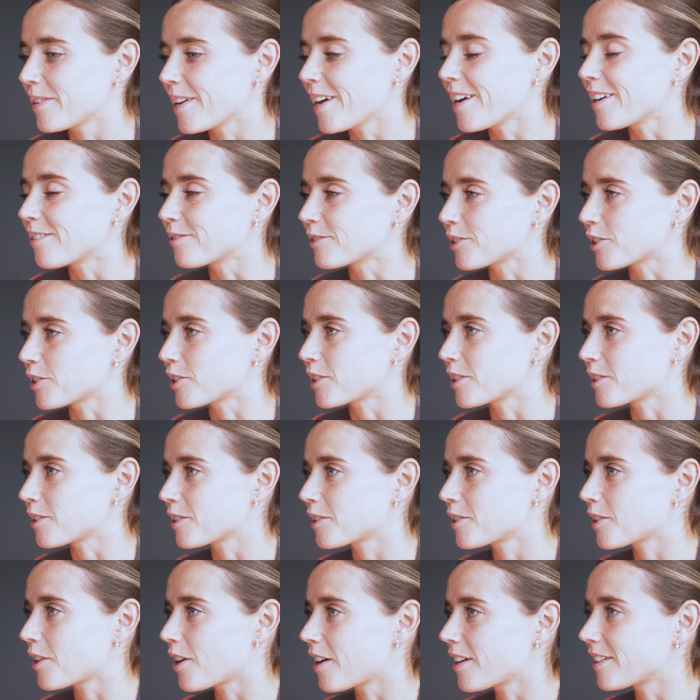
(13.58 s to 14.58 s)
yeah, I'm just
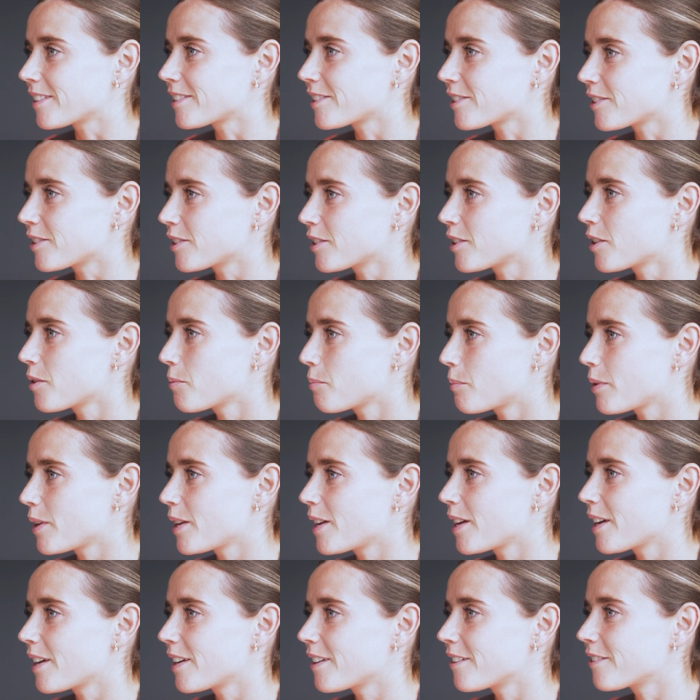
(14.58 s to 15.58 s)
excited to
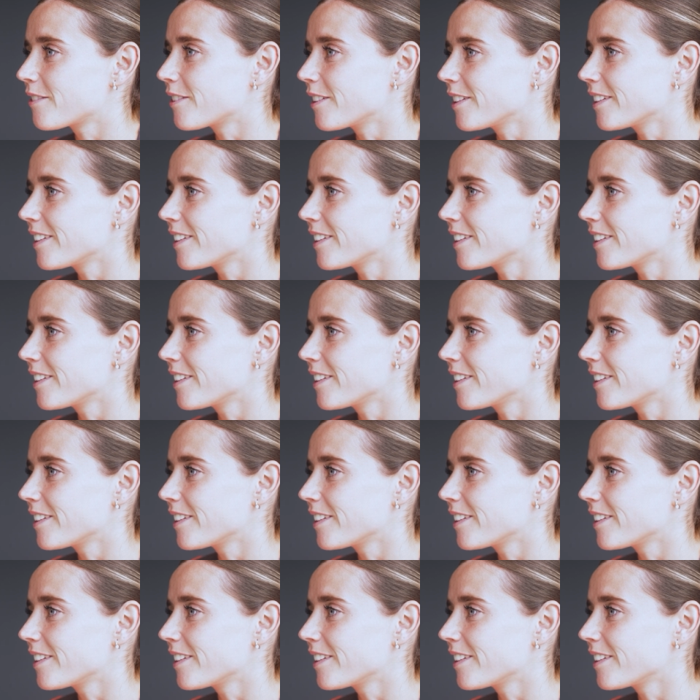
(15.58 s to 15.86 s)
be here